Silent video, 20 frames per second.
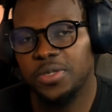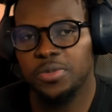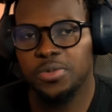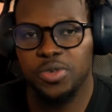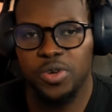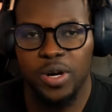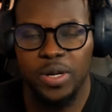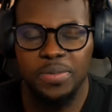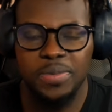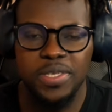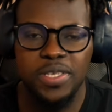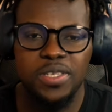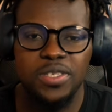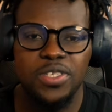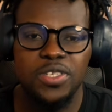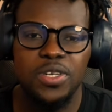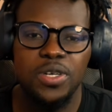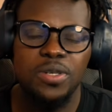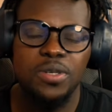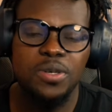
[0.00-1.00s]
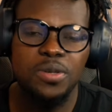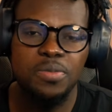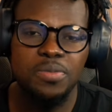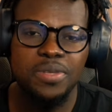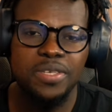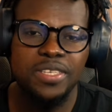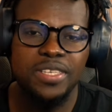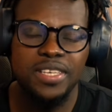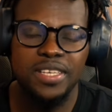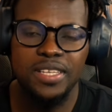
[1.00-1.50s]
and subscribed to the channel,
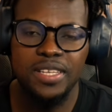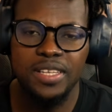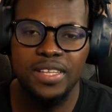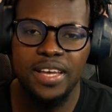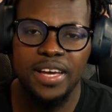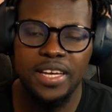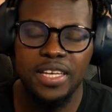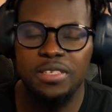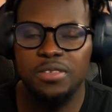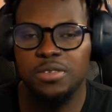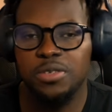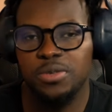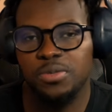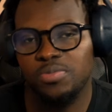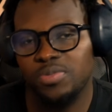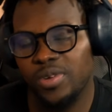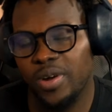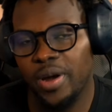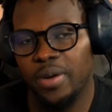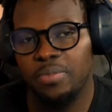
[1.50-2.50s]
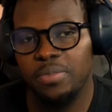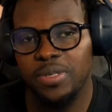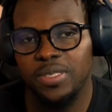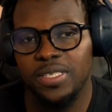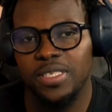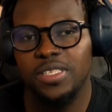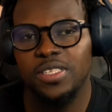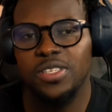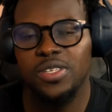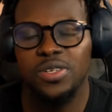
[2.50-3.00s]
please hit the like and subscribe
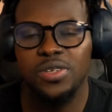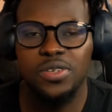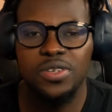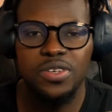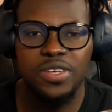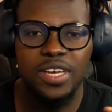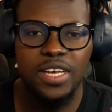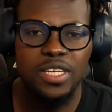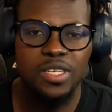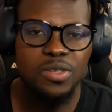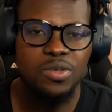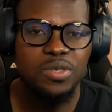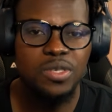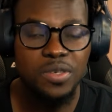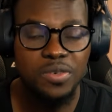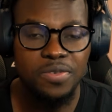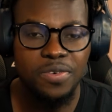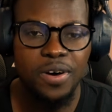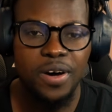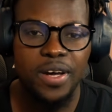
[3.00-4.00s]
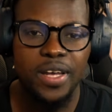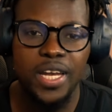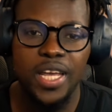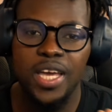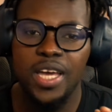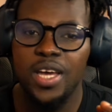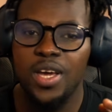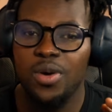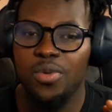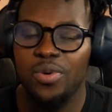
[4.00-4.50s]
button so that you get notified
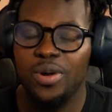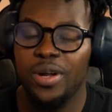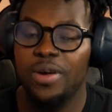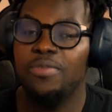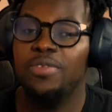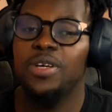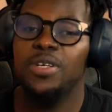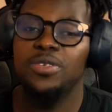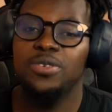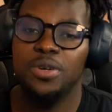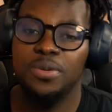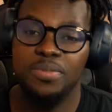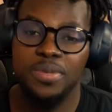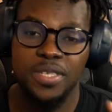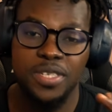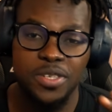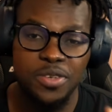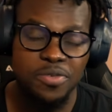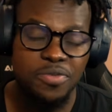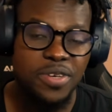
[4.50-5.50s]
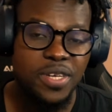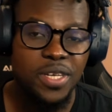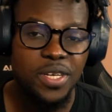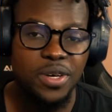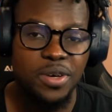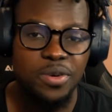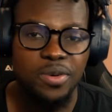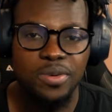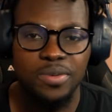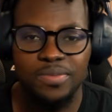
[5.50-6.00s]
whenever I drop a new
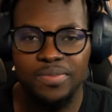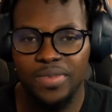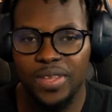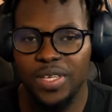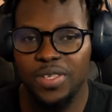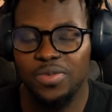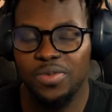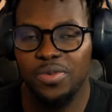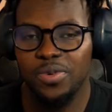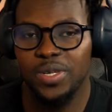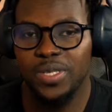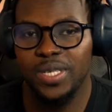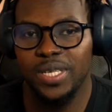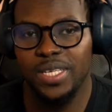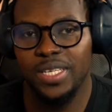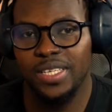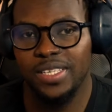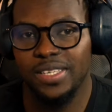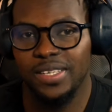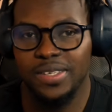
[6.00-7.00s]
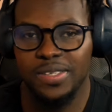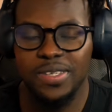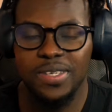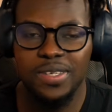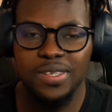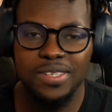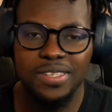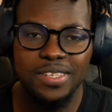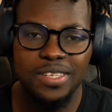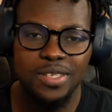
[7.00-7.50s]
video. Thanks for watching, and I'll
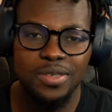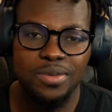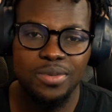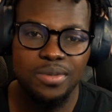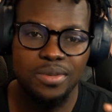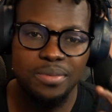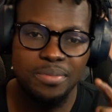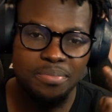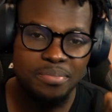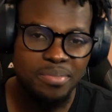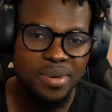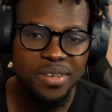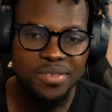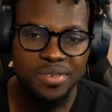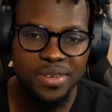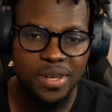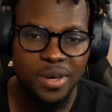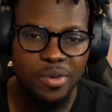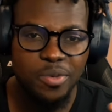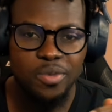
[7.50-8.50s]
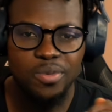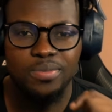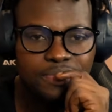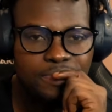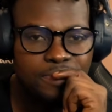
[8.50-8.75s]
see you in the next one. Bye for now.